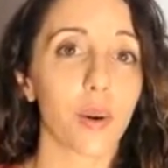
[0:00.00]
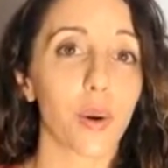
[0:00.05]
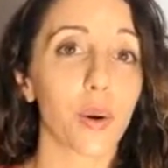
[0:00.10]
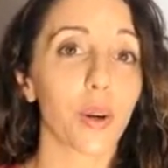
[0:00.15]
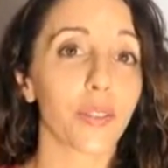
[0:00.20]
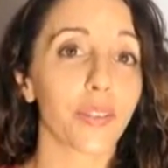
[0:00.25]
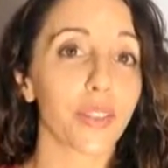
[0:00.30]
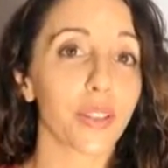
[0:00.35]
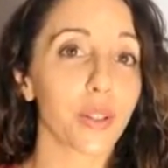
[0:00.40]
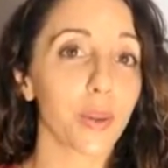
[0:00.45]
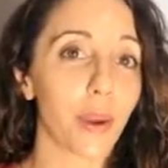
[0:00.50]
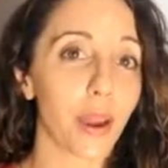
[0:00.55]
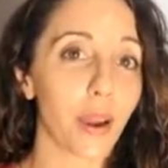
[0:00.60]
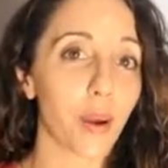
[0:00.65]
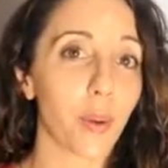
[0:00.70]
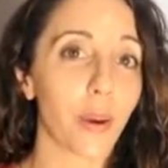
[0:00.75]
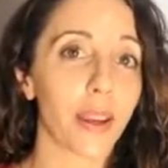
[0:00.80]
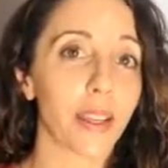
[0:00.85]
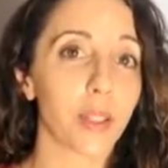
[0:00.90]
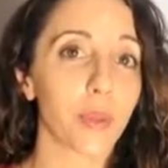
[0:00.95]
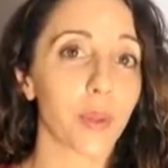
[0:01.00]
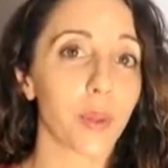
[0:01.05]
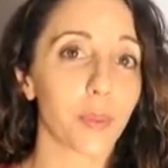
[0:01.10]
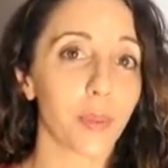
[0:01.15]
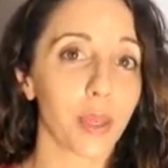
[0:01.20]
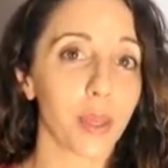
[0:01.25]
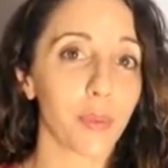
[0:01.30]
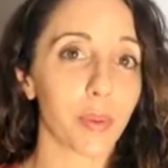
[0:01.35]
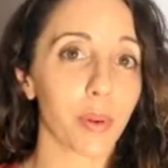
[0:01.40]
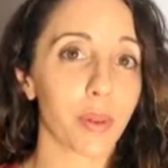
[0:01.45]
Or if you do egg whites with
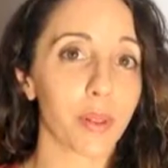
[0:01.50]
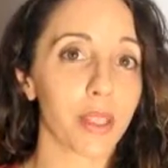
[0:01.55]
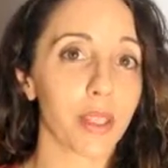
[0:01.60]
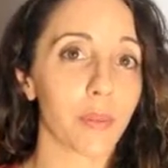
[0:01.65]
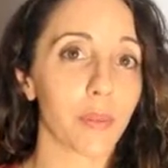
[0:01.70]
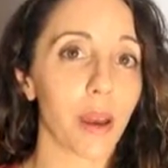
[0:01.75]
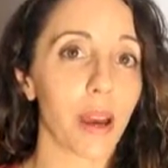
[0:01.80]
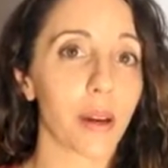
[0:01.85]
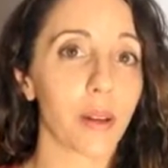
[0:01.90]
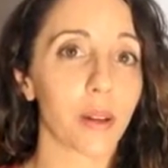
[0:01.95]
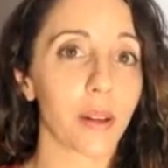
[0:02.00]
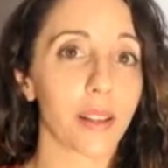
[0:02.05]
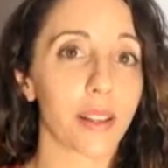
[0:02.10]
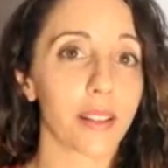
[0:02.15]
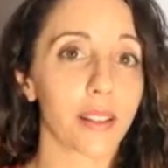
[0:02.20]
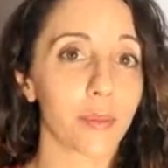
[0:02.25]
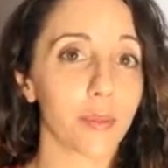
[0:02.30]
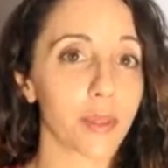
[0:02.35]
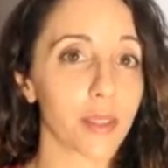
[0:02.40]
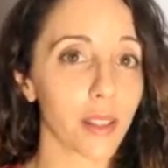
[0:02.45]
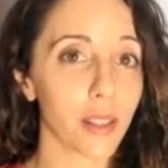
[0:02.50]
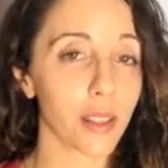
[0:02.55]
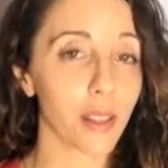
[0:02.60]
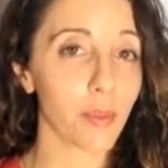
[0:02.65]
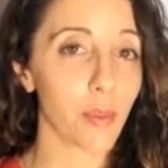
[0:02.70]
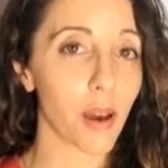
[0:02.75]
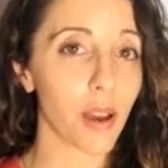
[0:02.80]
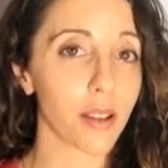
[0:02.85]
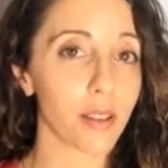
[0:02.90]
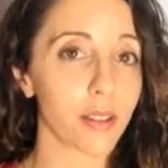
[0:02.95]
pea protein powder and some
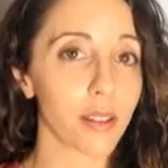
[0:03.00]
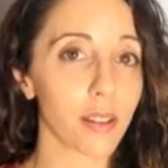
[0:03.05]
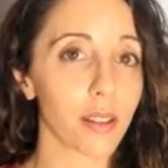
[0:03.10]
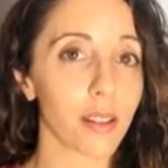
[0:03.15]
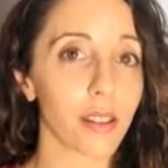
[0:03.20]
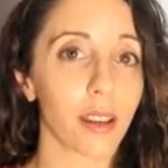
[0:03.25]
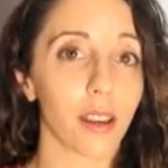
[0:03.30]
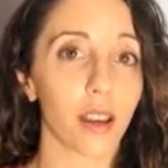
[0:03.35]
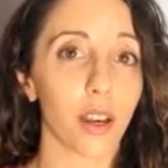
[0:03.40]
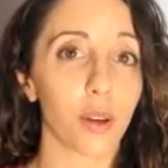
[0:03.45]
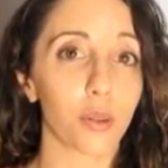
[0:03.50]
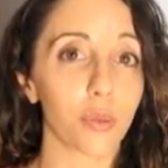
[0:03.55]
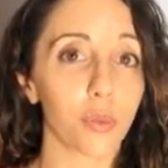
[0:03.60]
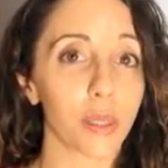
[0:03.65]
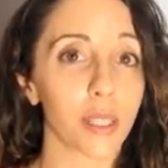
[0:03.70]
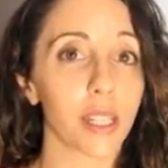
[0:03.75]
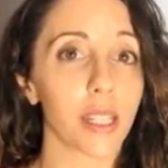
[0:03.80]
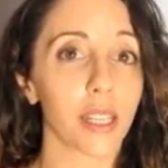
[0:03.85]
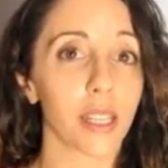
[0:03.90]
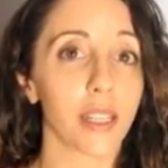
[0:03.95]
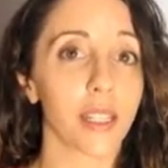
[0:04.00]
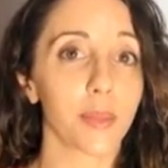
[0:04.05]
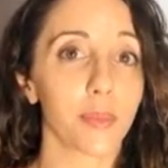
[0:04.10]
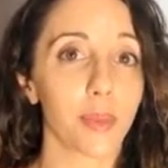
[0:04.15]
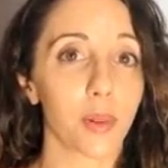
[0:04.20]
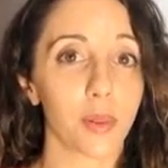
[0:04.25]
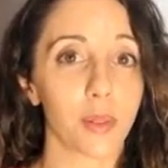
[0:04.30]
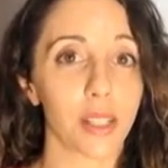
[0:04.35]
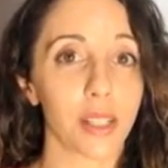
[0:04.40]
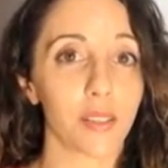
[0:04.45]
psyllium husk, a really nice
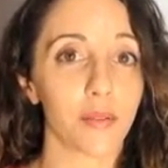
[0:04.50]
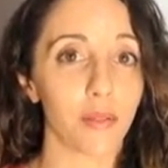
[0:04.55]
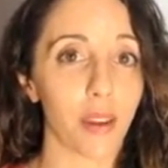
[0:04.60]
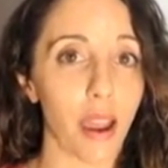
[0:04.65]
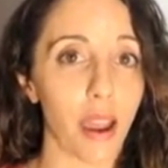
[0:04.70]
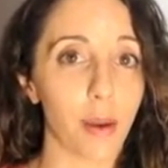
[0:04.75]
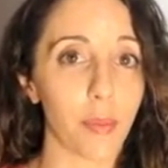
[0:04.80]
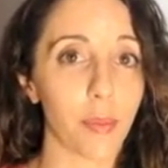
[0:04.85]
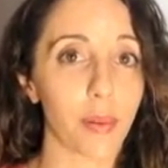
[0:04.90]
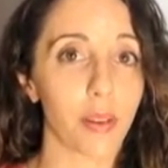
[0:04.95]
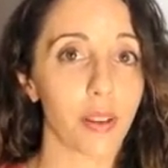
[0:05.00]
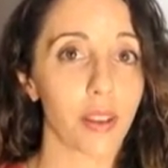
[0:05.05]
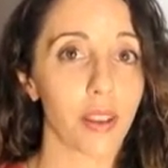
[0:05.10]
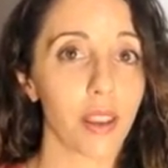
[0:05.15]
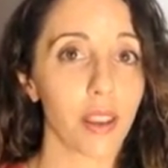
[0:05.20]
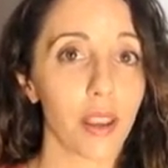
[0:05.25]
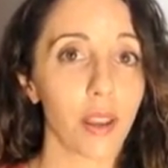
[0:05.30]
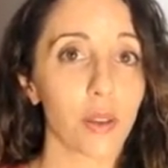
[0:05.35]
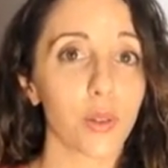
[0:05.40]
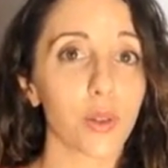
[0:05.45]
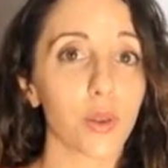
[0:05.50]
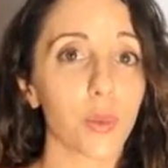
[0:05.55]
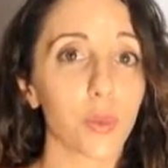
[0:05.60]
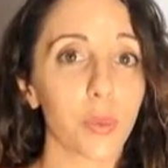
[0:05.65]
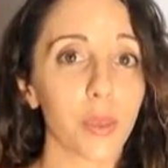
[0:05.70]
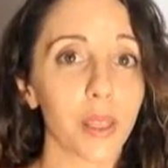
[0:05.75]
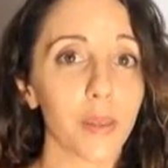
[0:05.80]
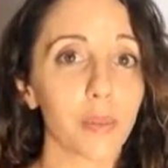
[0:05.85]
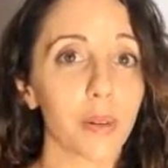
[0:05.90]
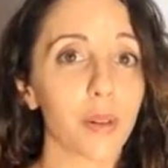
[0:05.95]
protein wrap. So
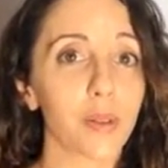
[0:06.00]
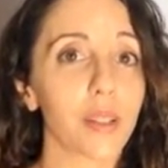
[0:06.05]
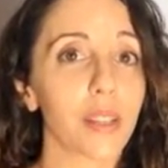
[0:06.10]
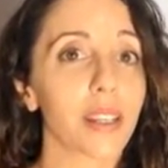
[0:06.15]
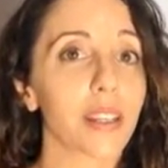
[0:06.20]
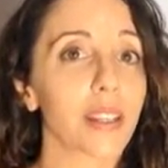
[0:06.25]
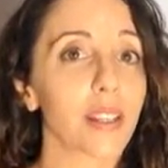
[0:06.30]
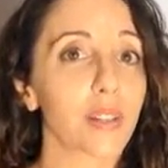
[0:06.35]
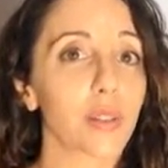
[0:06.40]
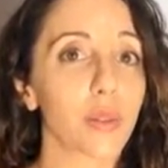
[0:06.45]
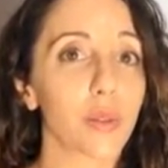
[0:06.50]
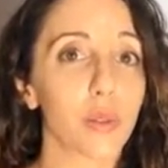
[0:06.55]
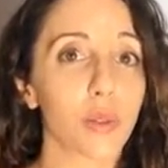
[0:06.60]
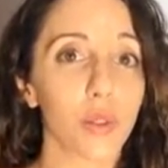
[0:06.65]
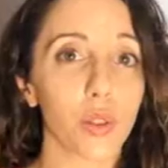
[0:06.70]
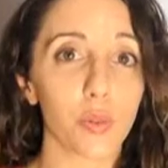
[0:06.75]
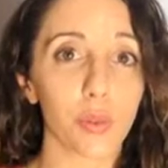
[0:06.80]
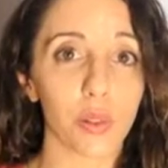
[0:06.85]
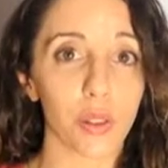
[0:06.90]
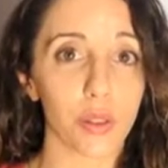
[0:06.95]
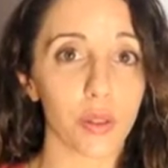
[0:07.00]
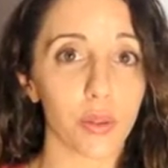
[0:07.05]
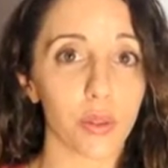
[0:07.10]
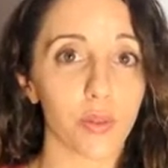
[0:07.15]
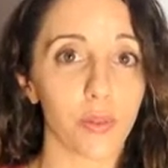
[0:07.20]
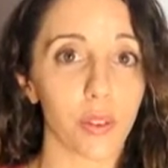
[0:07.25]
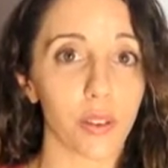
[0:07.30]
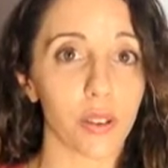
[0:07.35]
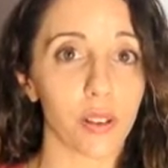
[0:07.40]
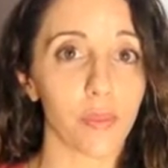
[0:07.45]
pea protein is super
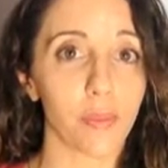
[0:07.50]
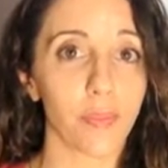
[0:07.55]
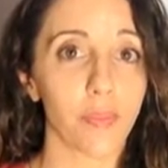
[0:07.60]
useful